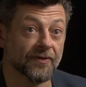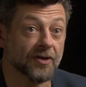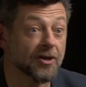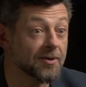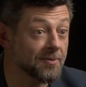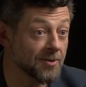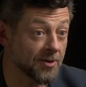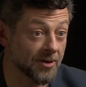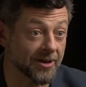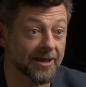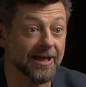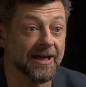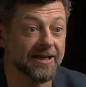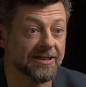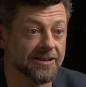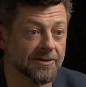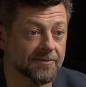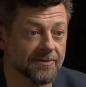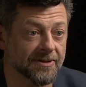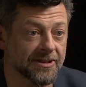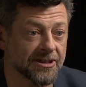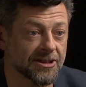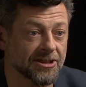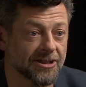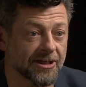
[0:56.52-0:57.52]
communicating
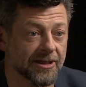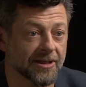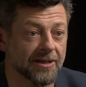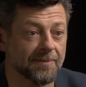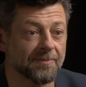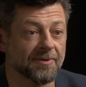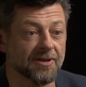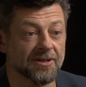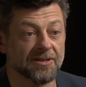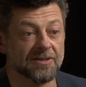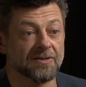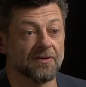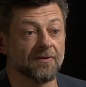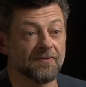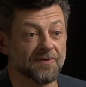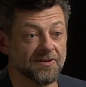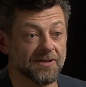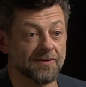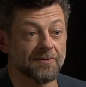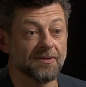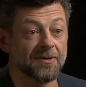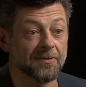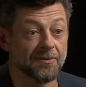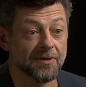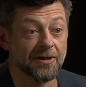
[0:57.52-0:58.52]
with each other, because
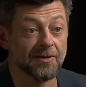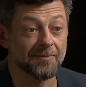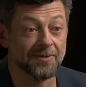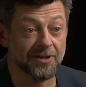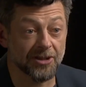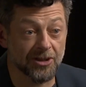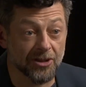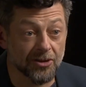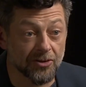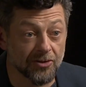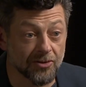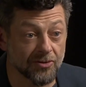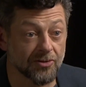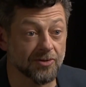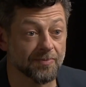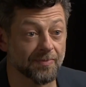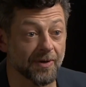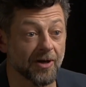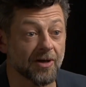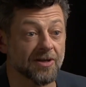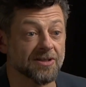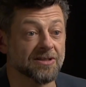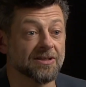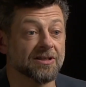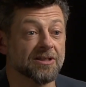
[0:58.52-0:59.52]
obviously there were going to be huge
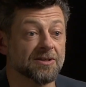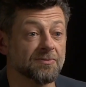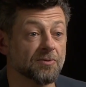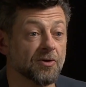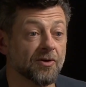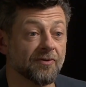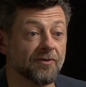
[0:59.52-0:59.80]
parts of this